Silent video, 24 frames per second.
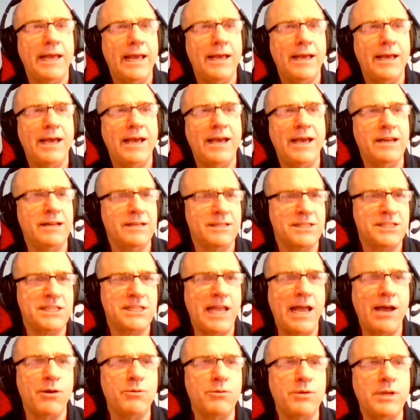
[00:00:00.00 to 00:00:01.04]
an
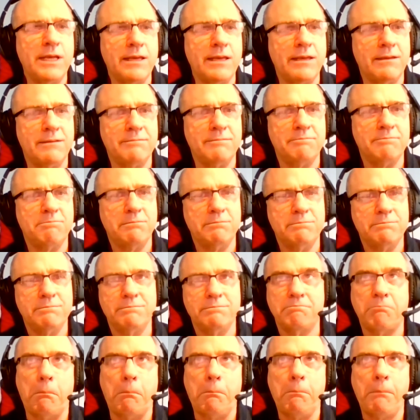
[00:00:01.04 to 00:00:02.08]
astounding
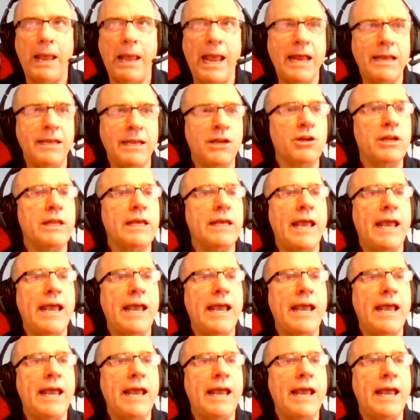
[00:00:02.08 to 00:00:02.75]
nearly